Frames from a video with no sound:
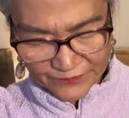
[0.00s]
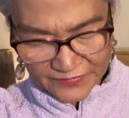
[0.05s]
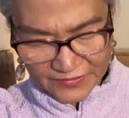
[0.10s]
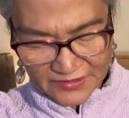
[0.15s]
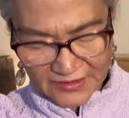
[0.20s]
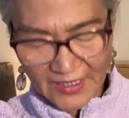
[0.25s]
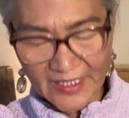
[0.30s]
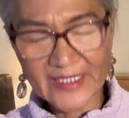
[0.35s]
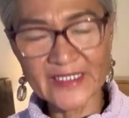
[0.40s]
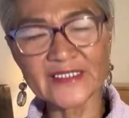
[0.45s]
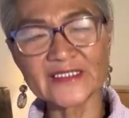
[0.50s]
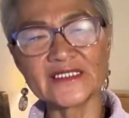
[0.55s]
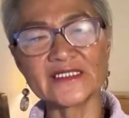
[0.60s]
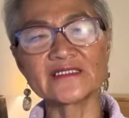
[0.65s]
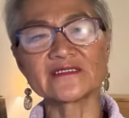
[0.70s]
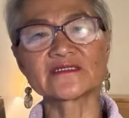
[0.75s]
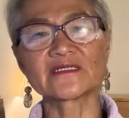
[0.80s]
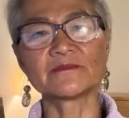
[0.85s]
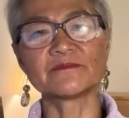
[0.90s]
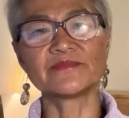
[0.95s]

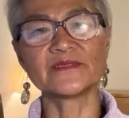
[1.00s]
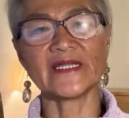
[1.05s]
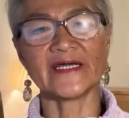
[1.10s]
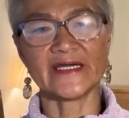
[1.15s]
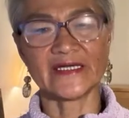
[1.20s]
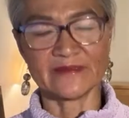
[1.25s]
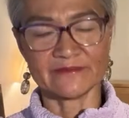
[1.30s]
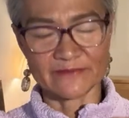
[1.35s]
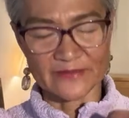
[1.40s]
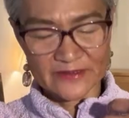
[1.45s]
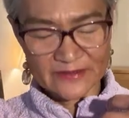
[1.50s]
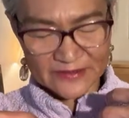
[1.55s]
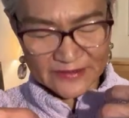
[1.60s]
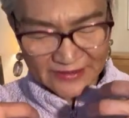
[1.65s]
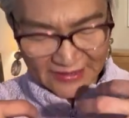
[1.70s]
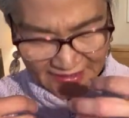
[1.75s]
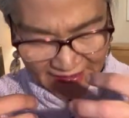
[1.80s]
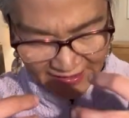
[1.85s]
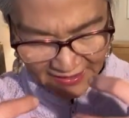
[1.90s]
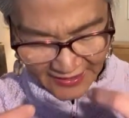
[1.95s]
taking the blame,
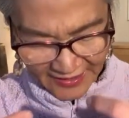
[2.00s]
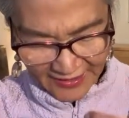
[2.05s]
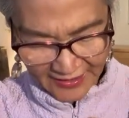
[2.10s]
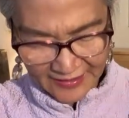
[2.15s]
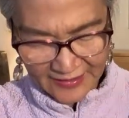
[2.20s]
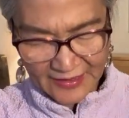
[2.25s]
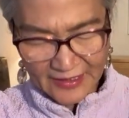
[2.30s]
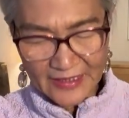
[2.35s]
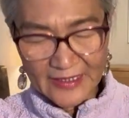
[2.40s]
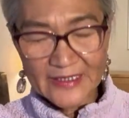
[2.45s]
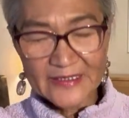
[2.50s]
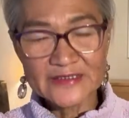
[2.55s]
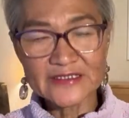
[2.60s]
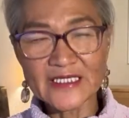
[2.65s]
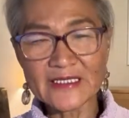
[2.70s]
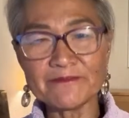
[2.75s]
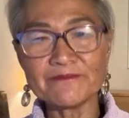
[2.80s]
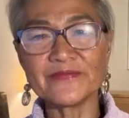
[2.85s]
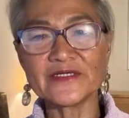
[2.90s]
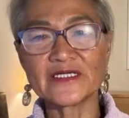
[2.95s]
they
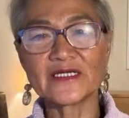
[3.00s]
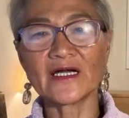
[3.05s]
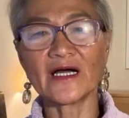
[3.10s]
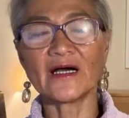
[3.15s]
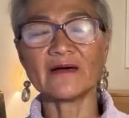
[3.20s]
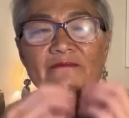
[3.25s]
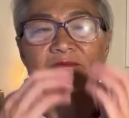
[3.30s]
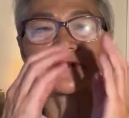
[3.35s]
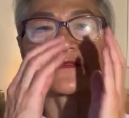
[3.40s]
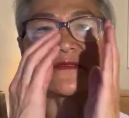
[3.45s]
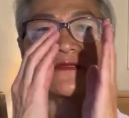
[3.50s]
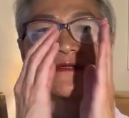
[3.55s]
become